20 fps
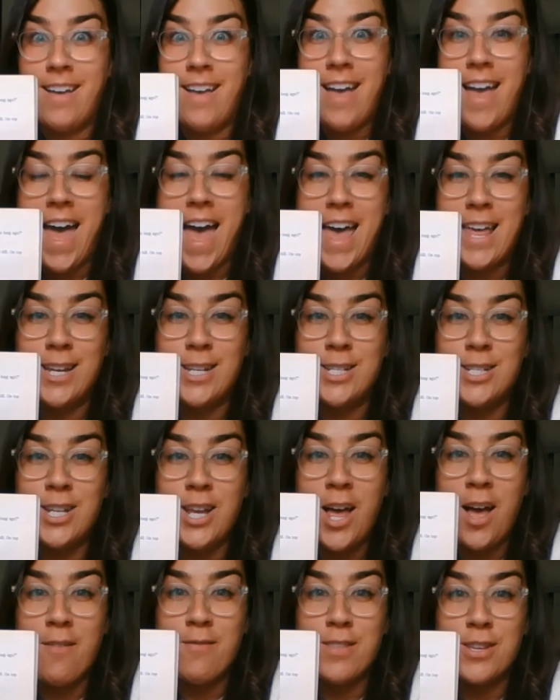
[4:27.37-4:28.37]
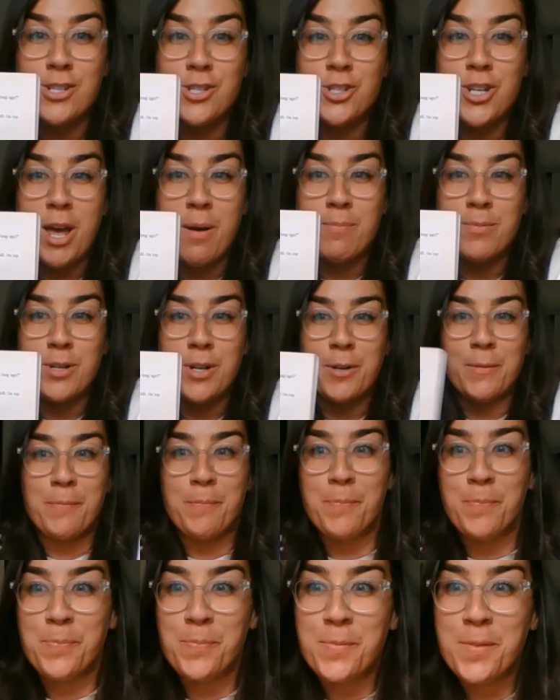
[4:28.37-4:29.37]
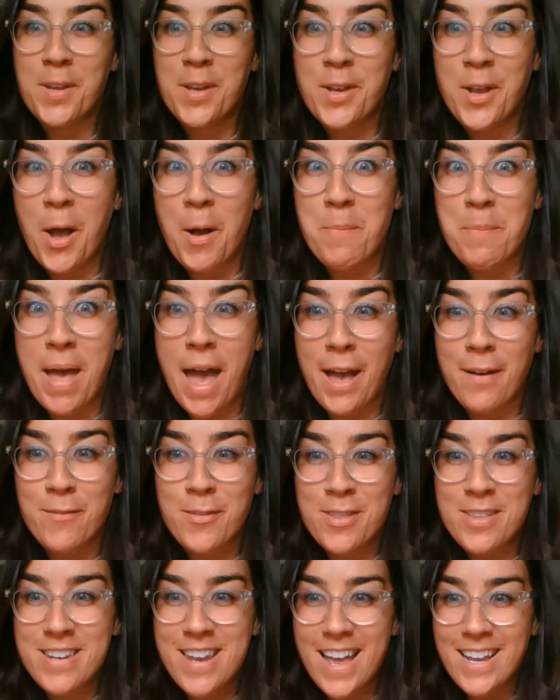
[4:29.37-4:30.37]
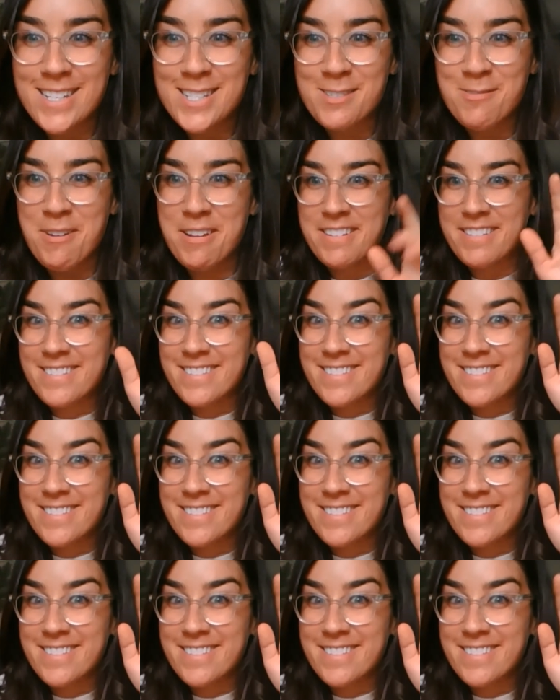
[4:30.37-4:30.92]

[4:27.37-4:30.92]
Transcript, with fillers: End of this chapter. Come back for the next one.